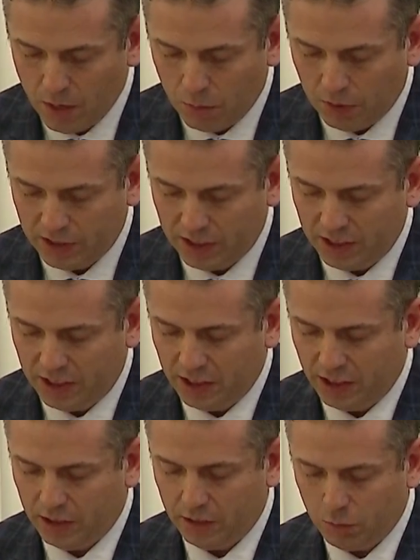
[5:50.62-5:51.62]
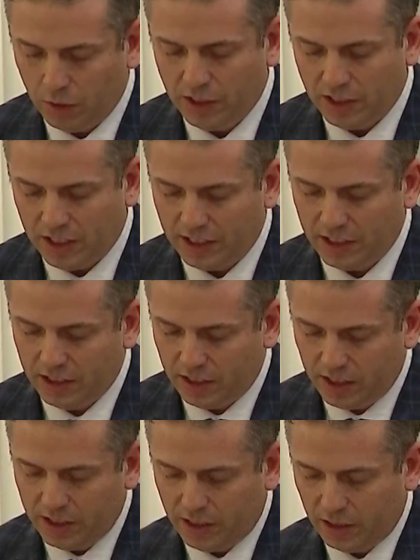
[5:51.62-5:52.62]
One such
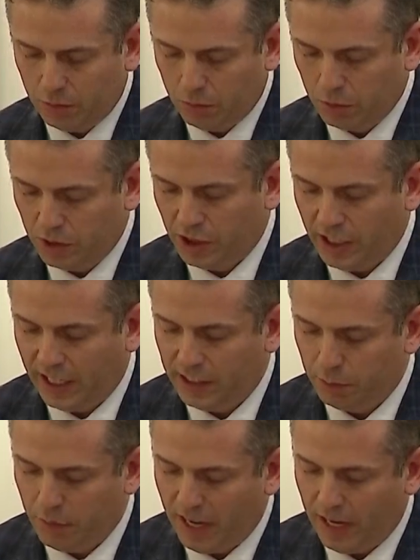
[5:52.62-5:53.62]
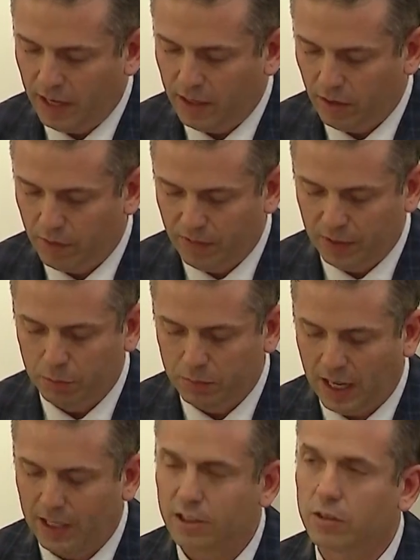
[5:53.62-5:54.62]
decision was change made to the film
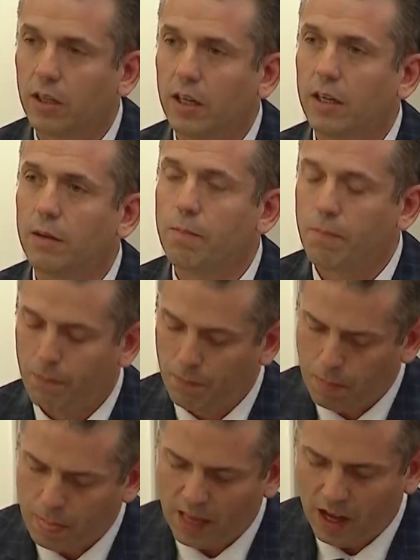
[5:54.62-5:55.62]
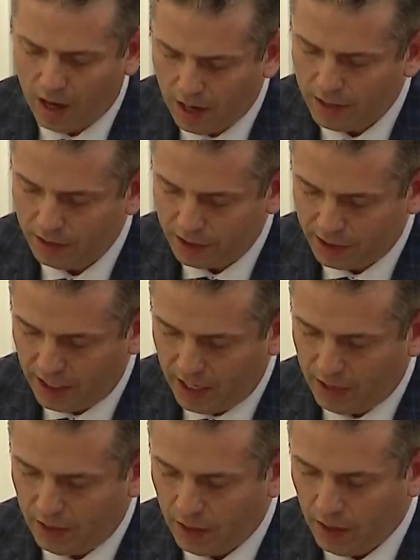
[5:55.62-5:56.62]
tax credit. I
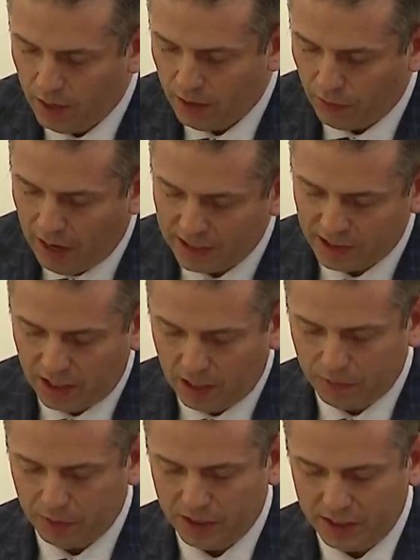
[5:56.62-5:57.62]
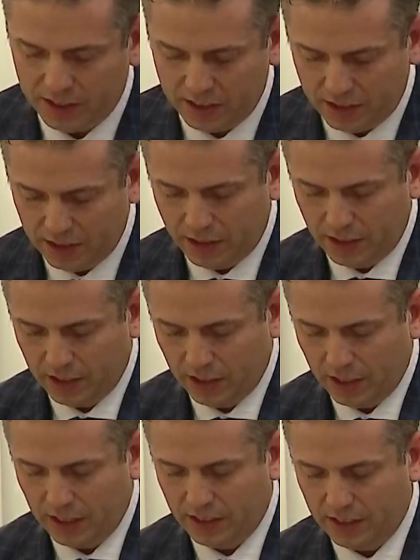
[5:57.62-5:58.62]
understand the rationale for the decision
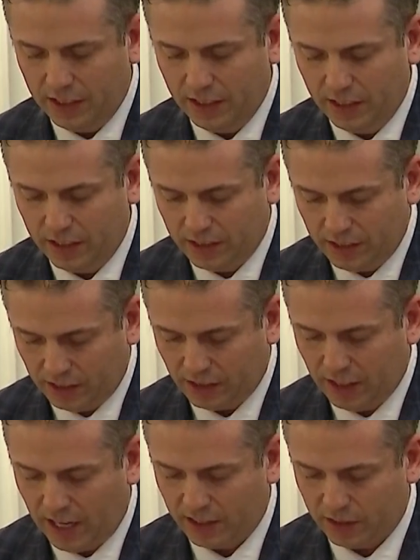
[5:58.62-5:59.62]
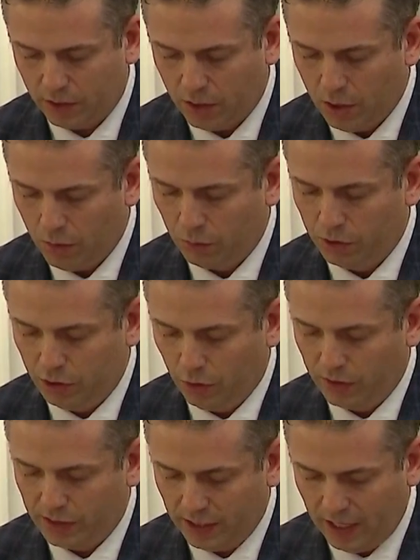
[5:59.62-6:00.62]
and I see the success we're
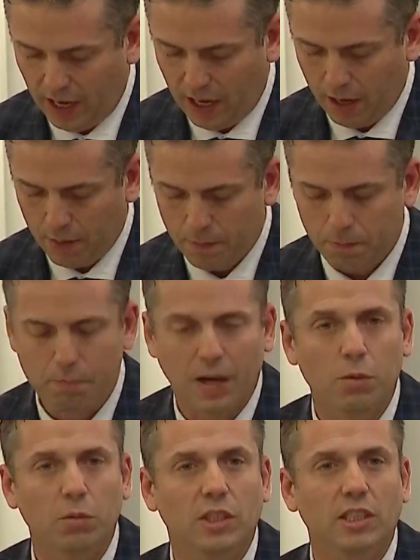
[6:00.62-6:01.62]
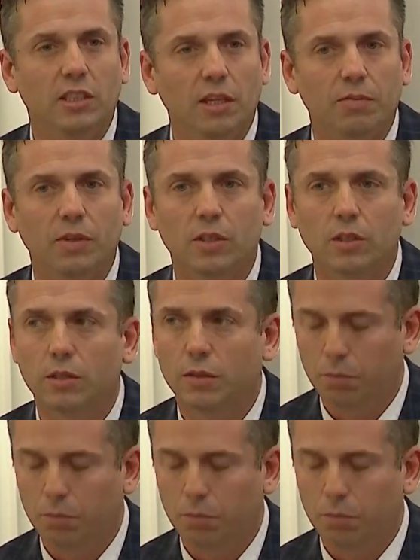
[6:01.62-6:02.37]
enjoying today, but it was a difficult